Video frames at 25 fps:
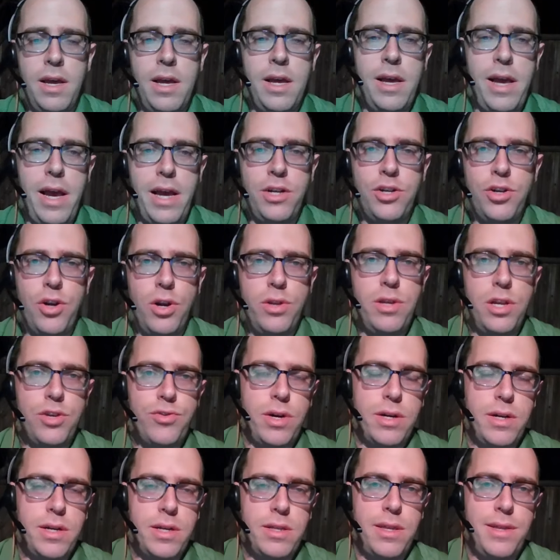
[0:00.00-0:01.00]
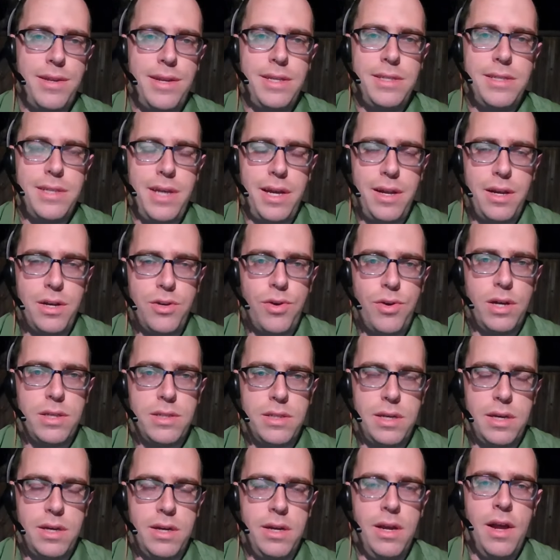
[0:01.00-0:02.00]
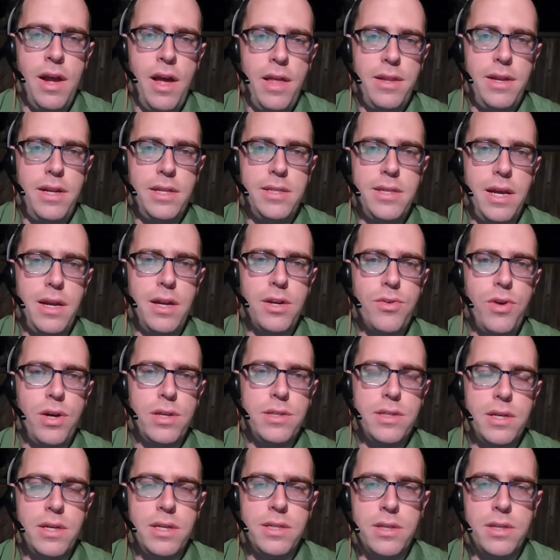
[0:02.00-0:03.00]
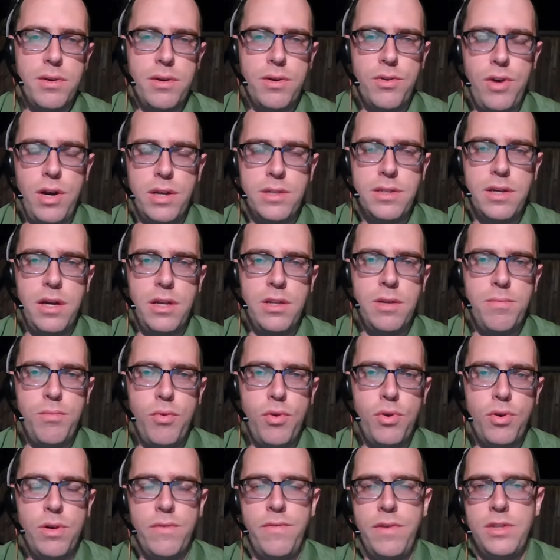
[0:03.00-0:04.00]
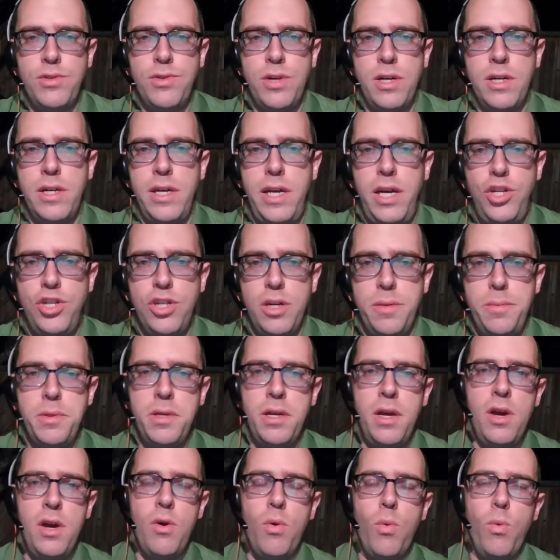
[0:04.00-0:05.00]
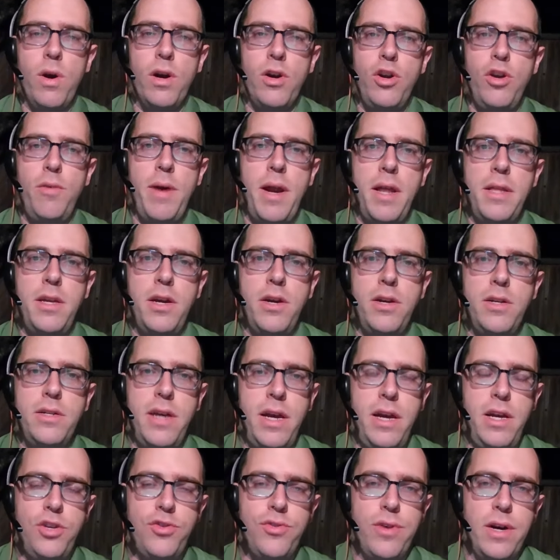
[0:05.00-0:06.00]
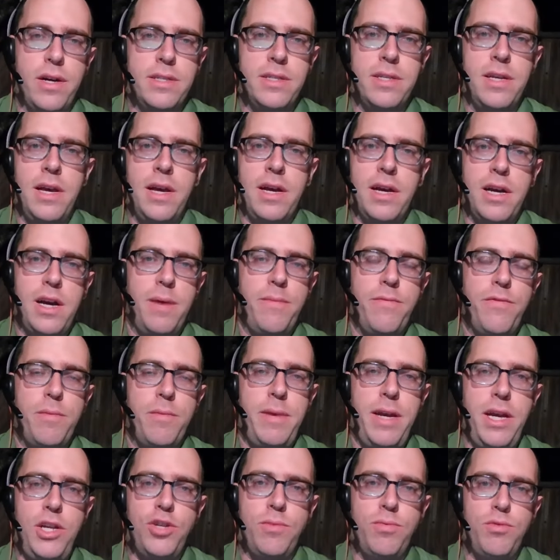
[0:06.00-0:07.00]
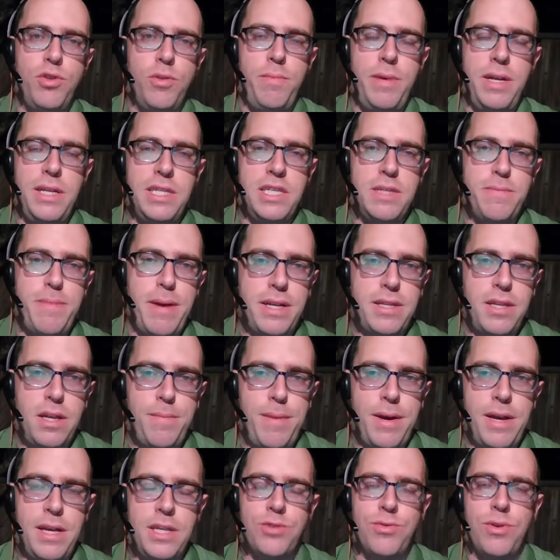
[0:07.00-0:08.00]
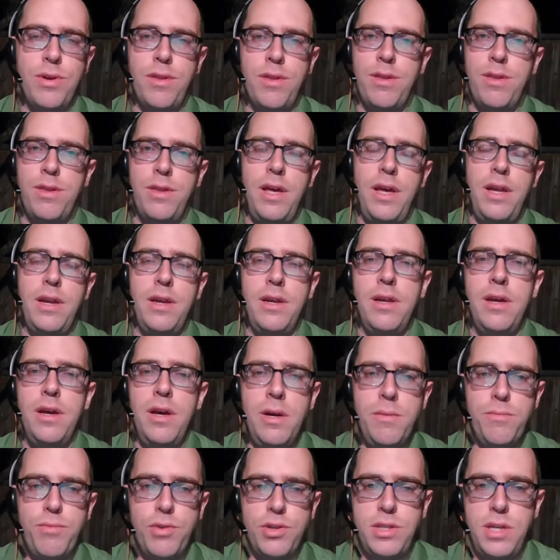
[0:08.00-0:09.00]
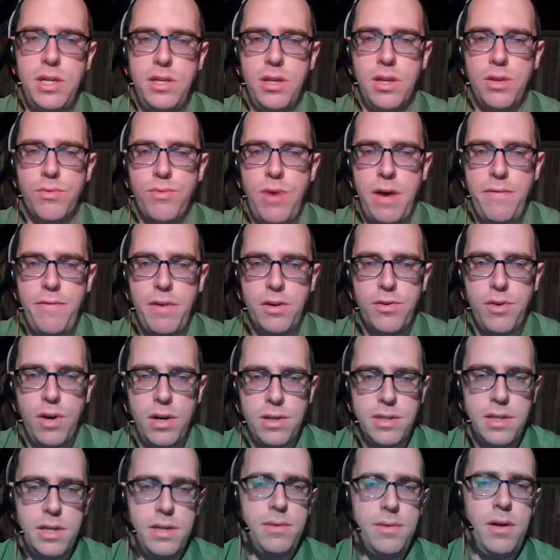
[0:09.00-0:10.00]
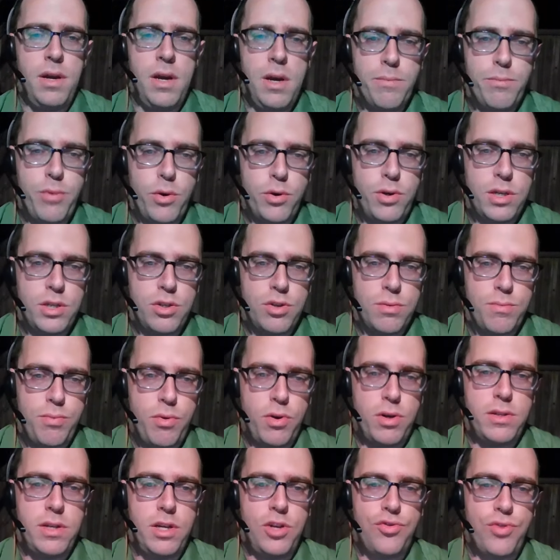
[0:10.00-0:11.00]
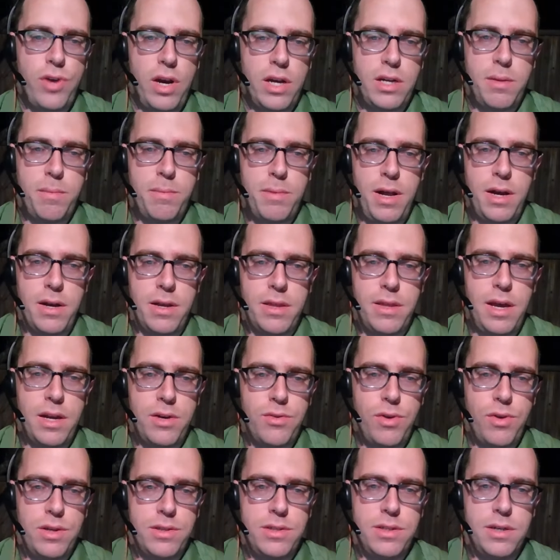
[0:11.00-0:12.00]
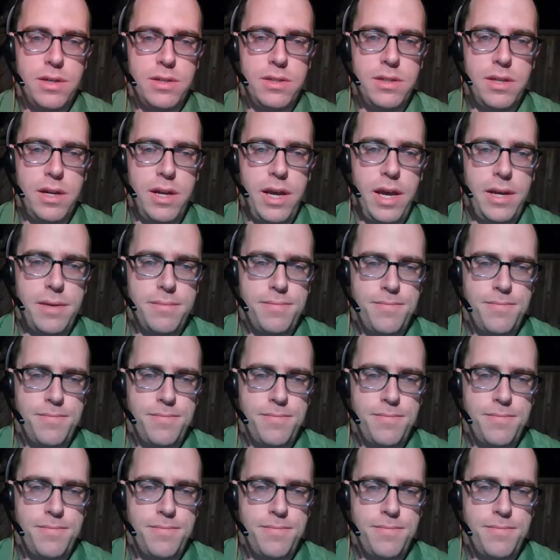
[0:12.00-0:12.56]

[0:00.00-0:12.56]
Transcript: In turn, they tried to get the Nitzana crossing. The Nitzana crossing is a crossing on the border of Israel and Egypt, where humanitarian aid trucks come from Egypt to be inspected by Israel, then proceed to the Rafah crossing. Protesters reportedly tried to block that crossing today.